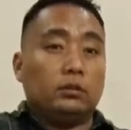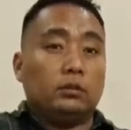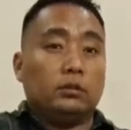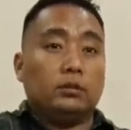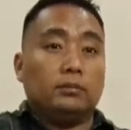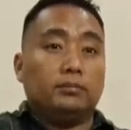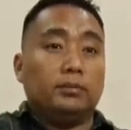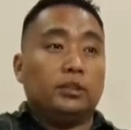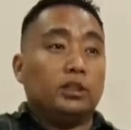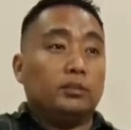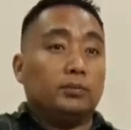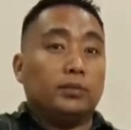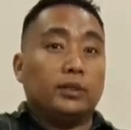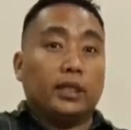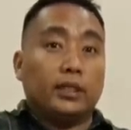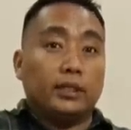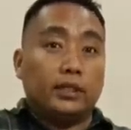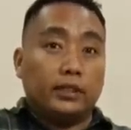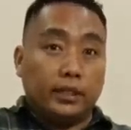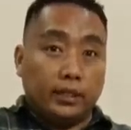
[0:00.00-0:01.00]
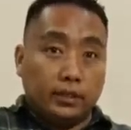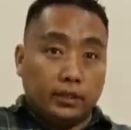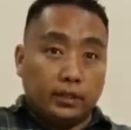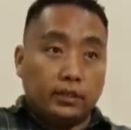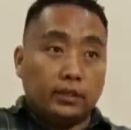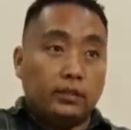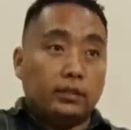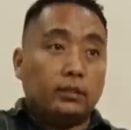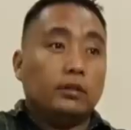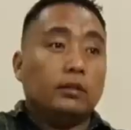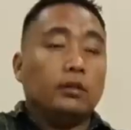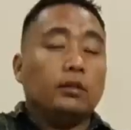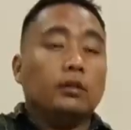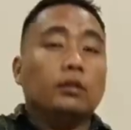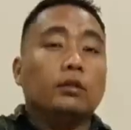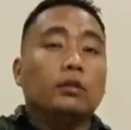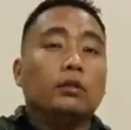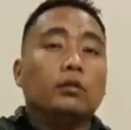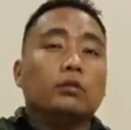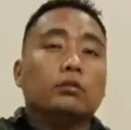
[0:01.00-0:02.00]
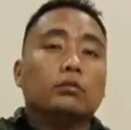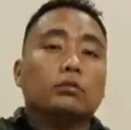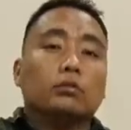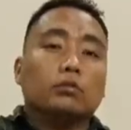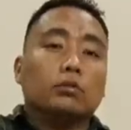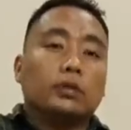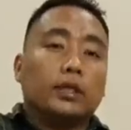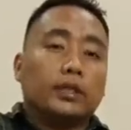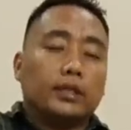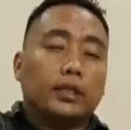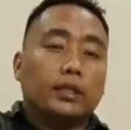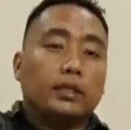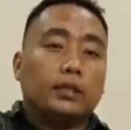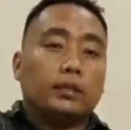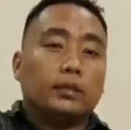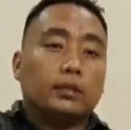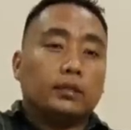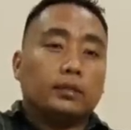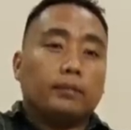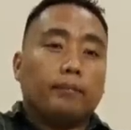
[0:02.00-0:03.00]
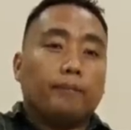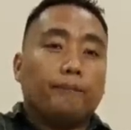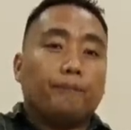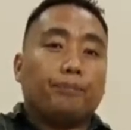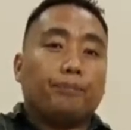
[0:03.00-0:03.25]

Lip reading: the BJP candidate? So I think the